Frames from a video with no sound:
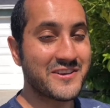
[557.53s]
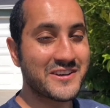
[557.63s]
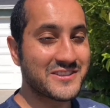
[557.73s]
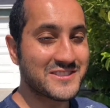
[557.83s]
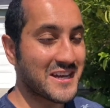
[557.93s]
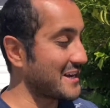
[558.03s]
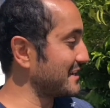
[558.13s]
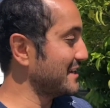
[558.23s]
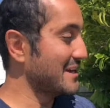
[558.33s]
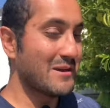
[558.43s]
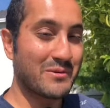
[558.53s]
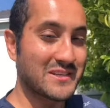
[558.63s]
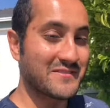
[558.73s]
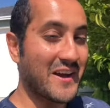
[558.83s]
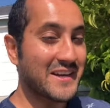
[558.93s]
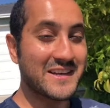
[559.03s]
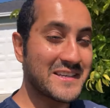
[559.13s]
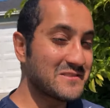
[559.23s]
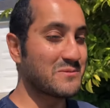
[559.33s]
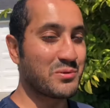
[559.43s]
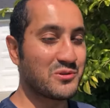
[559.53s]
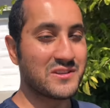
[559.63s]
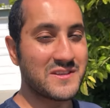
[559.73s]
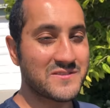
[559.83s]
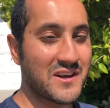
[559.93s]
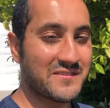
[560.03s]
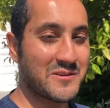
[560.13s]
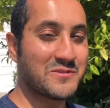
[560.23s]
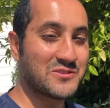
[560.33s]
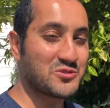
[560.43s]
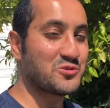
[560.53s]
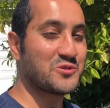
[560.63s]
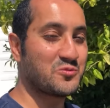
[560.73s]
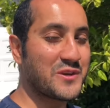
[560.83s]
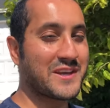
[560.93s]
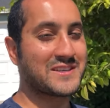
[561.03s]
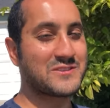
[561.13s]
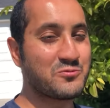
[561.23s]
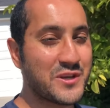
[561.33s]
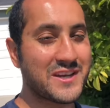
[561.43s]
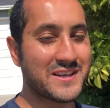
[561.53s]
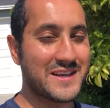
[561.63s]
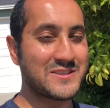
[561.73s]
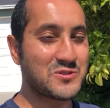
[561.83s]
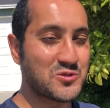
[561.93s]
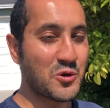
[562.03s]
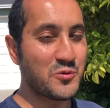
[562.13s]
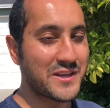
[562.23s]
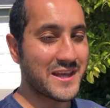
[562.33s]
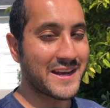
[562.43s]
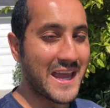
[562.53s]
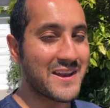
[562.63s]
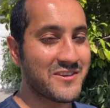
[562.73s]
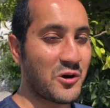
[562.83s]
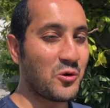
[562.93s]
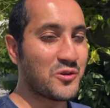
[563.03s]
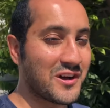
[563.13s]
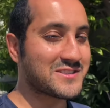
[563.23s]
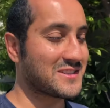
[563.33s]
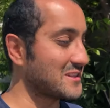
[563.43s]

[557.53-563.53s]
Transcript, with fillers: very good sign. Because if I could easily pull the leaves off, that means the tree's weak. It's weak. It's so weak that it can't even hold on to the